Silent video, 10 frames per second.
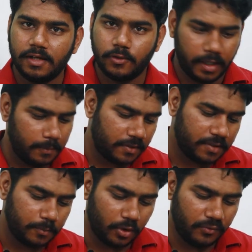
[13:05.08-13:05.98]
at
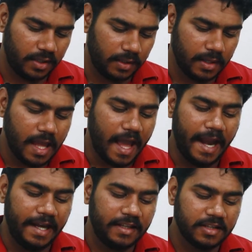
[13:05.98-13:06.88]
20% profit
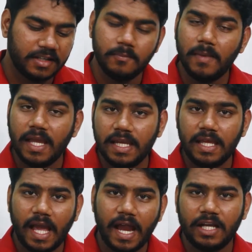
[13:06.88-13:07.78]
and the
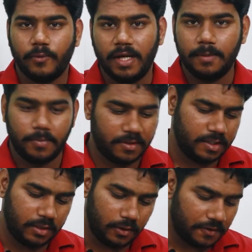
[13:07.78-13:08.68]
remaining at
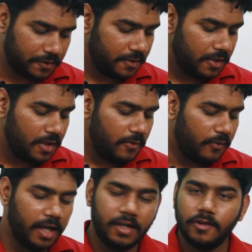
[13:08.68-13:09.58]
20% loss.
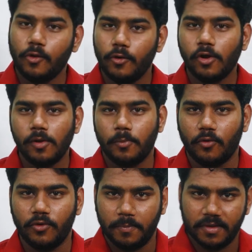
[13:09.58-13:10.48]
Find his overall
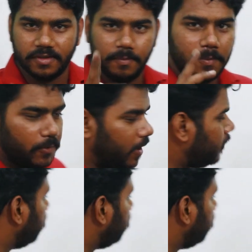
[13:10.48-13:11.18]
profit percent. People, very